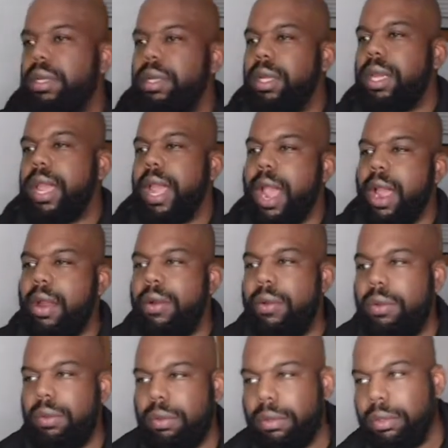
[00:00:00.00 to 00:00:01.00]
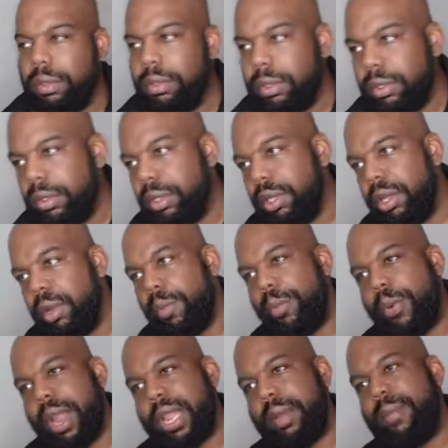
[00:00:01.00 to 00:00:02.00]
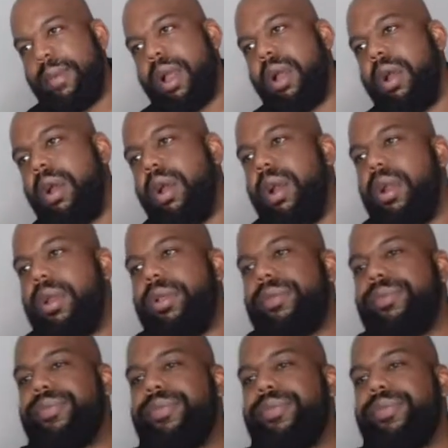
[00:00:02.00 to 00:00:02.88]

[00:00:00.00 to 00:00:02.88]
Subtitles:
Carol, you're breaking my heart.